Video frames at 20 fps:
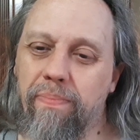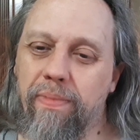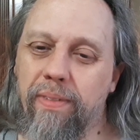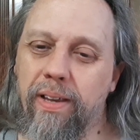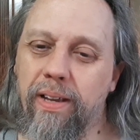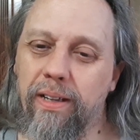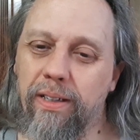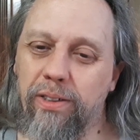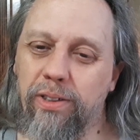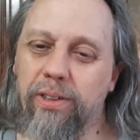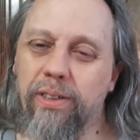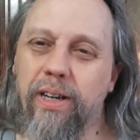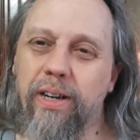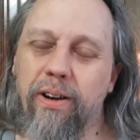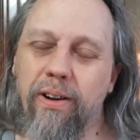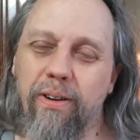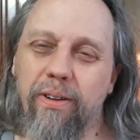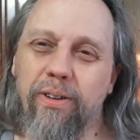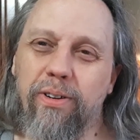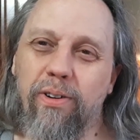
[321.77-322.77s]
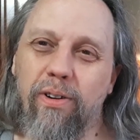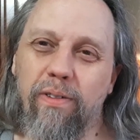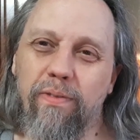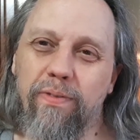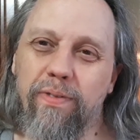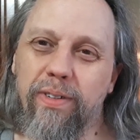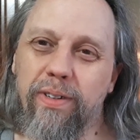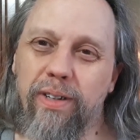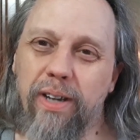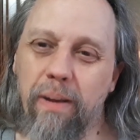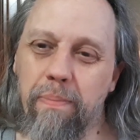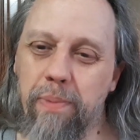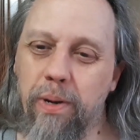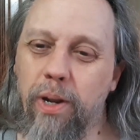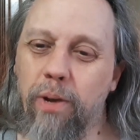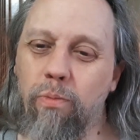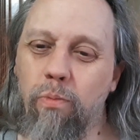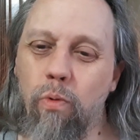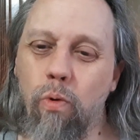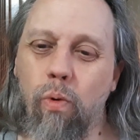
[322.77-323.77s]
his character of
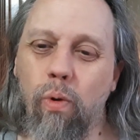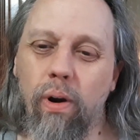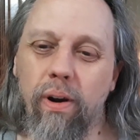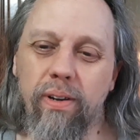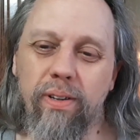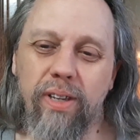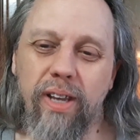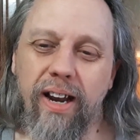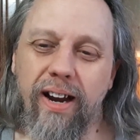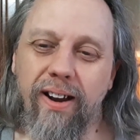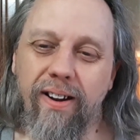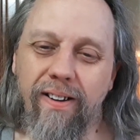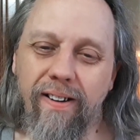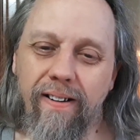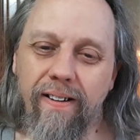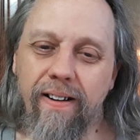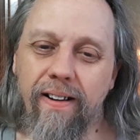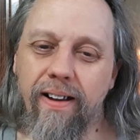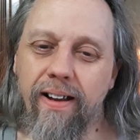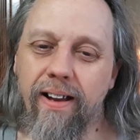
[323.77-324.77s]
Deputy Ward there.